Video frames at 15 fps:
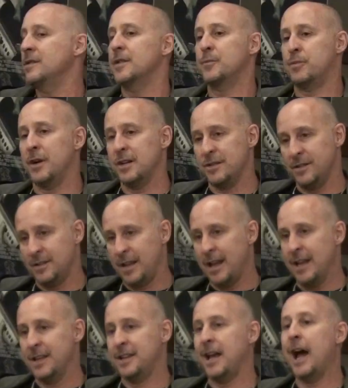the present
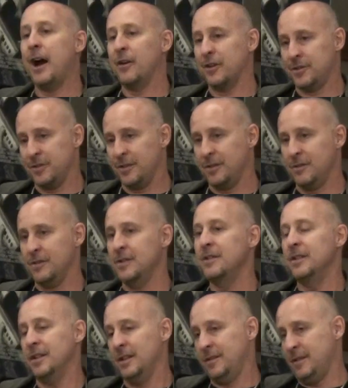day character
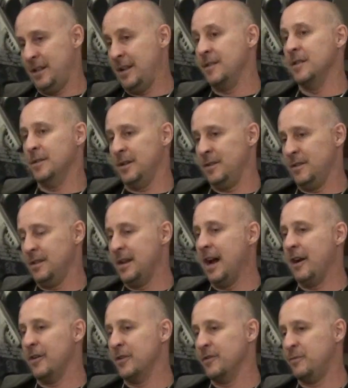in the
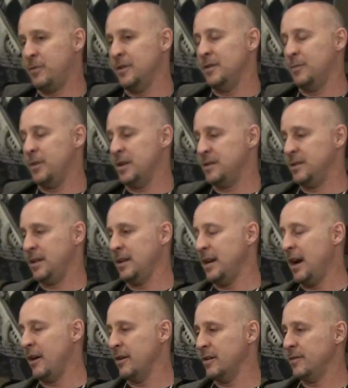narrative, in the present day
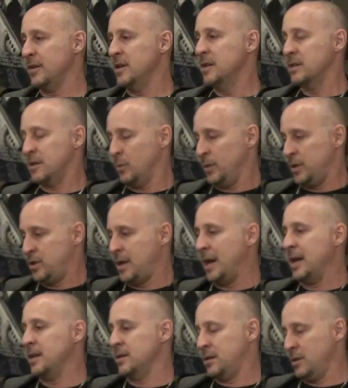narrative. So
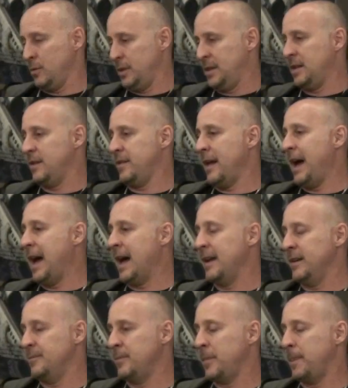we did
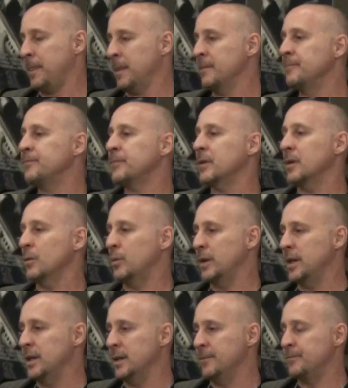that.
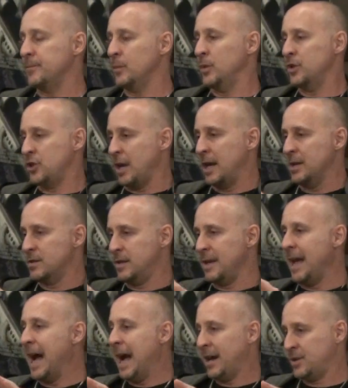We changed
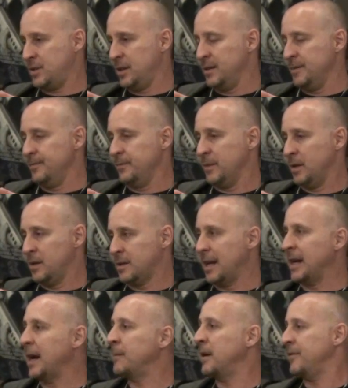the action, because
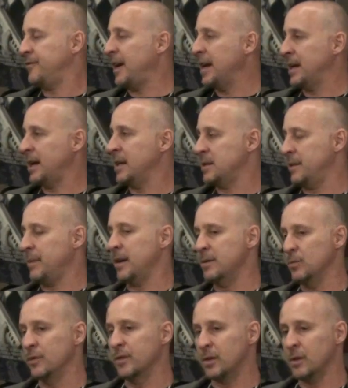I got my fight guys. I made a movie